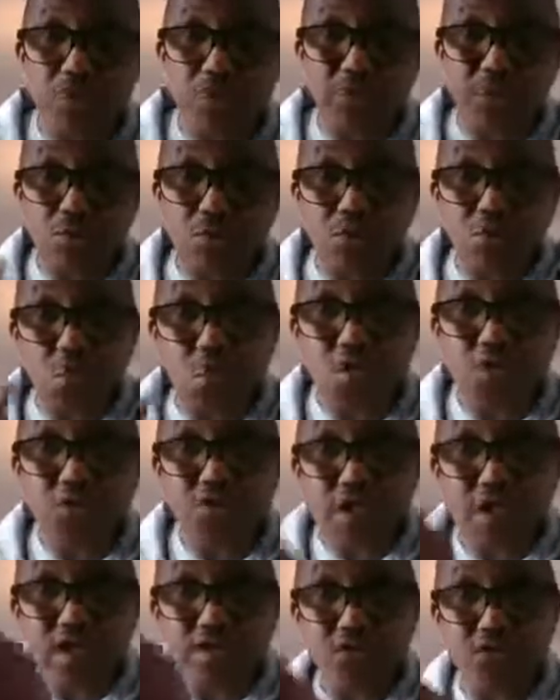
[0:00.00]
of it was
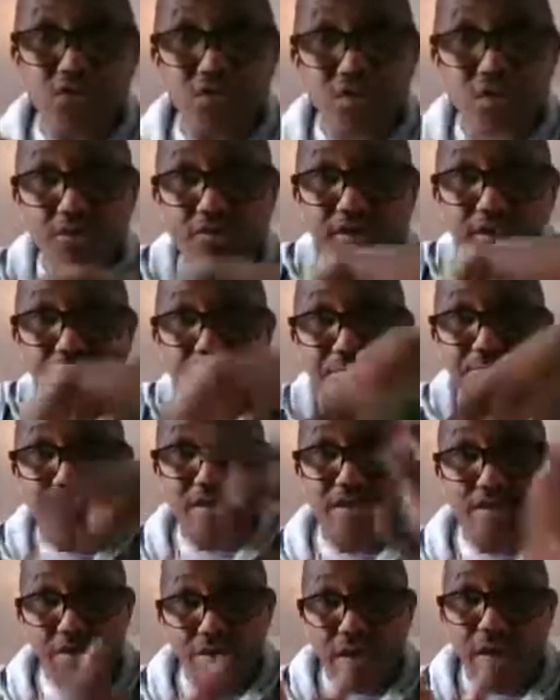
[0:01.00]
the interest of the
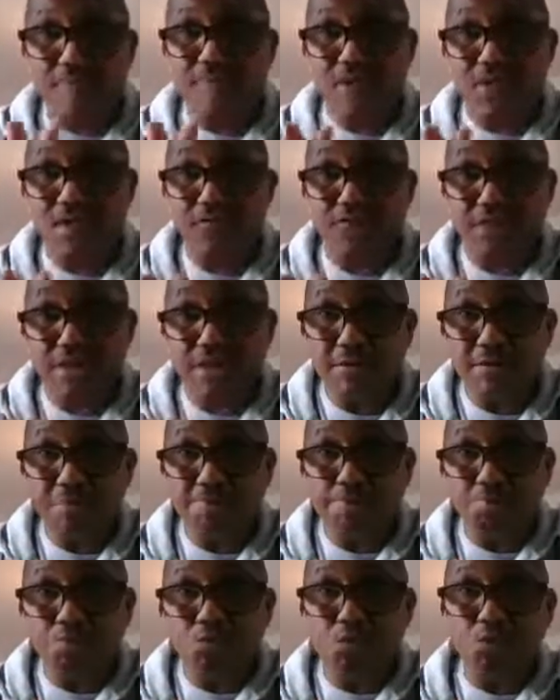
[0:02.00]
Gambian government
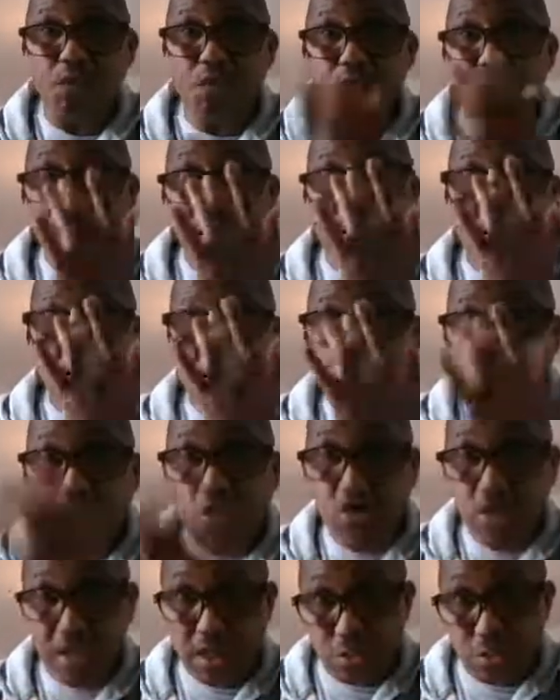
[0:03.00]
and
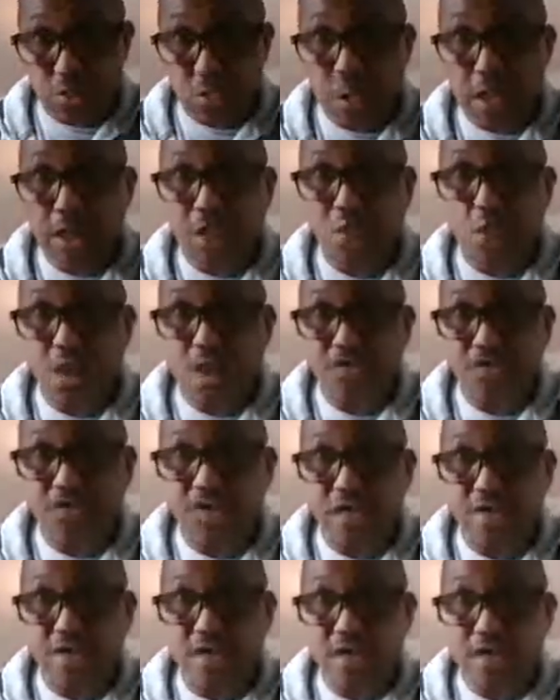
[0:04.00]
other ECOWAS
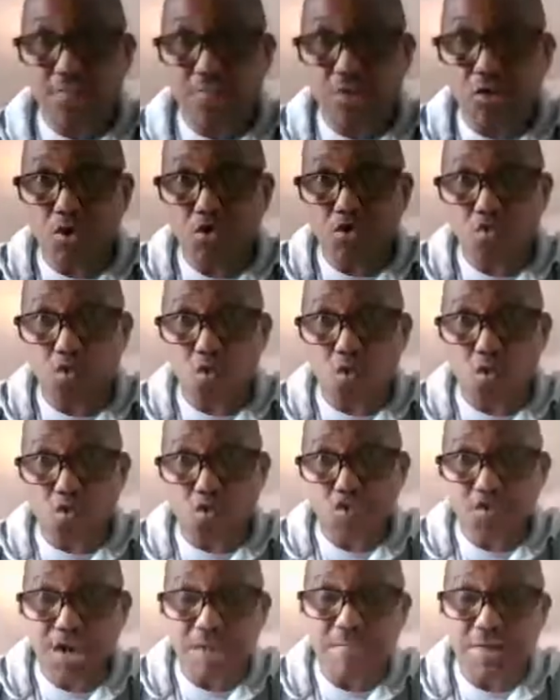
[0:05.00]
state, because
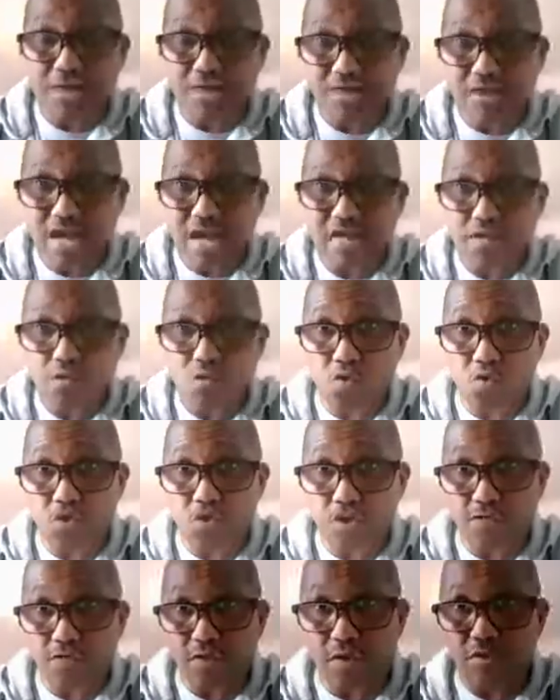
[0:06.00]
Kukoy Saman Sanyang was
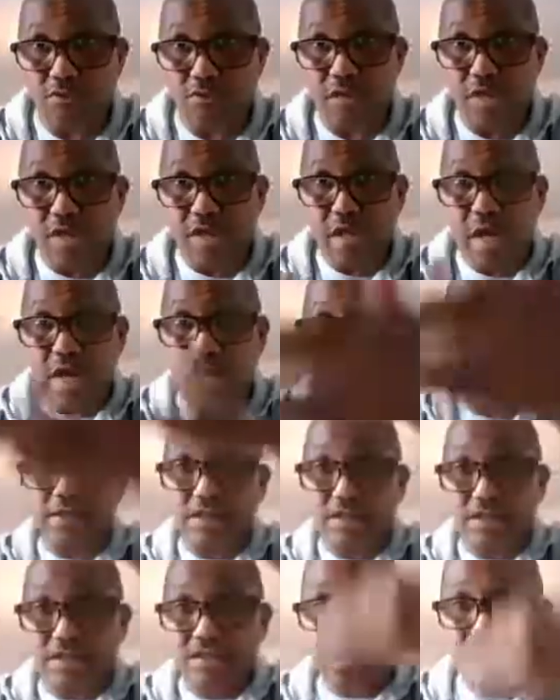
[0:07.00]
involved and
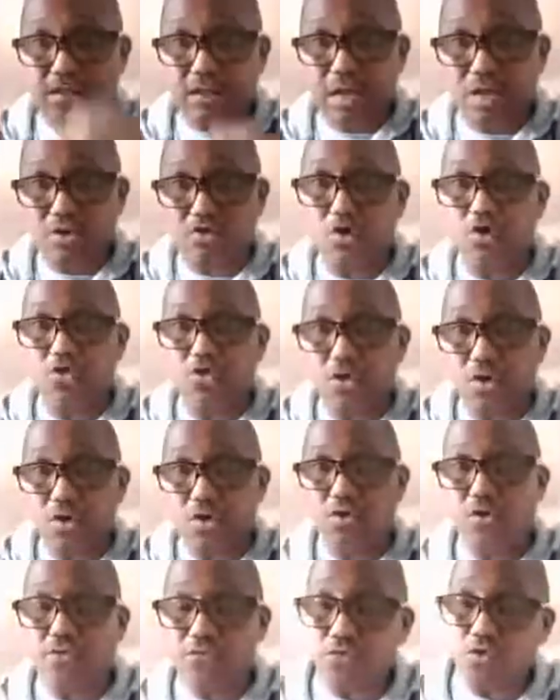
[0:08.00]
his intentions
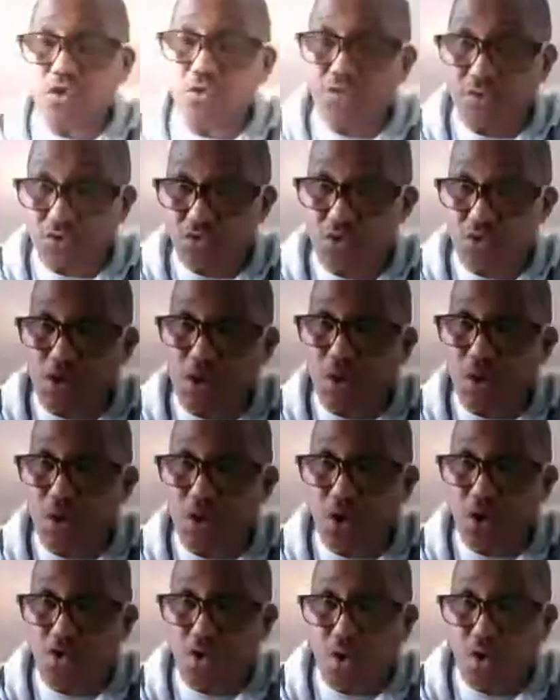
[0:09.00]
of overthrowing our
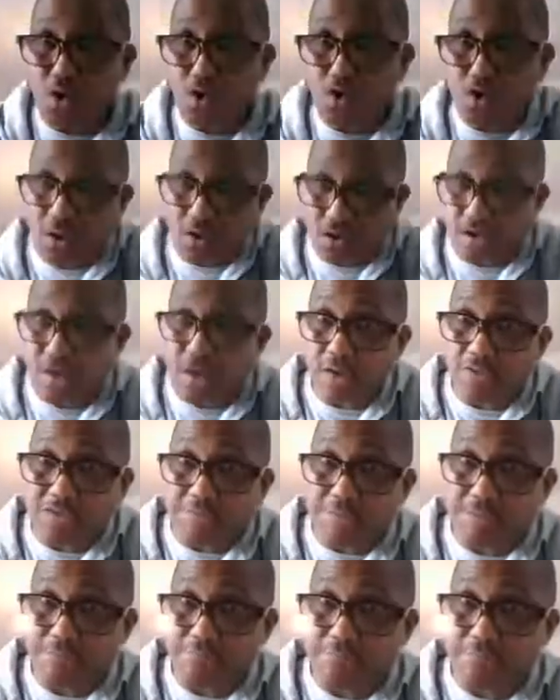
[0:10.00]

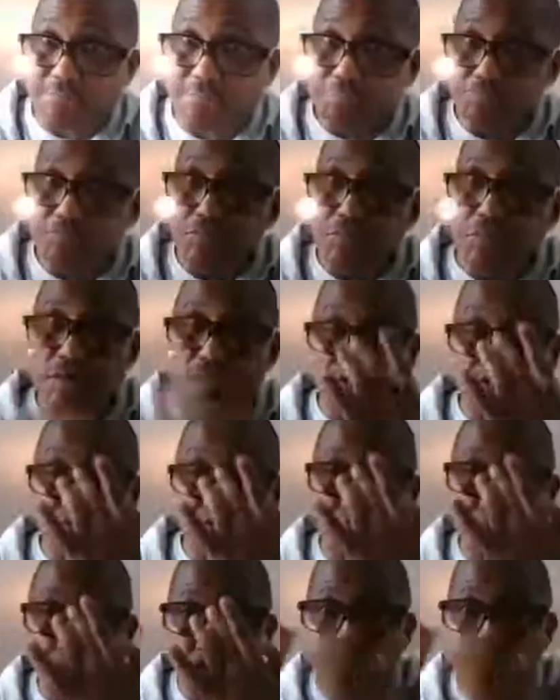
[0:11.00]
government. This
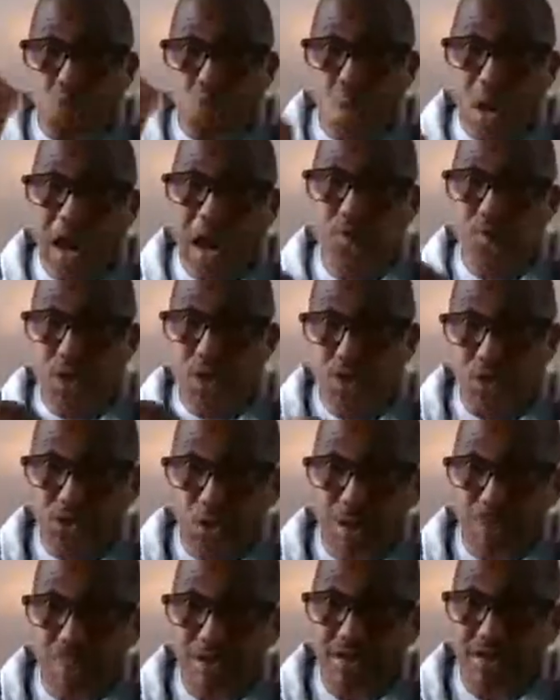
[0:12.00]
was why we
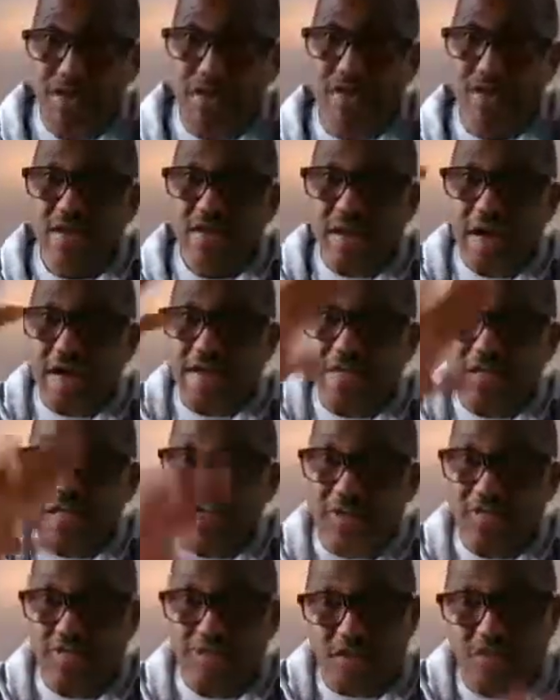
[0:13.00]
knew about this and the
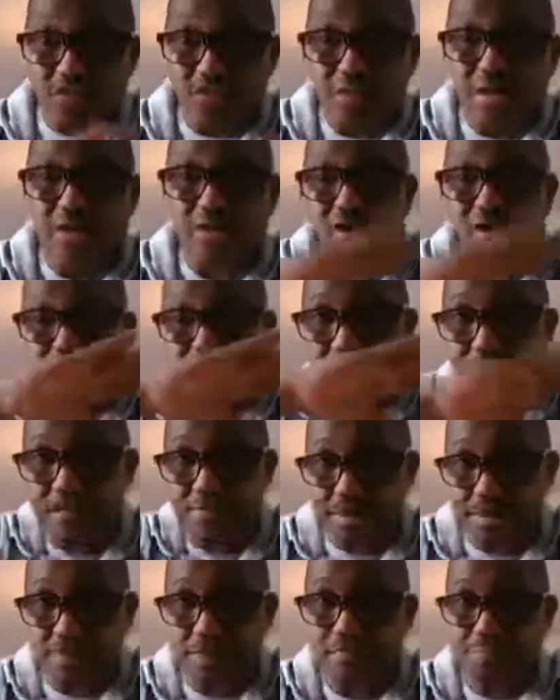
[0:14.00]
involvement of
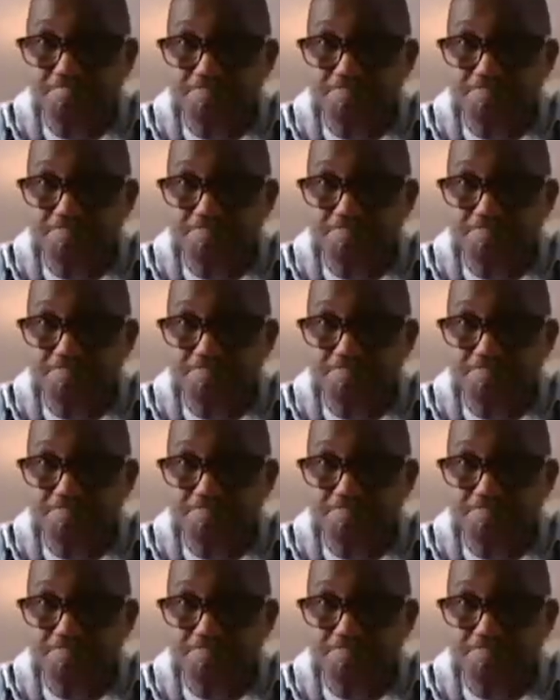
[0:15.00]
Libya.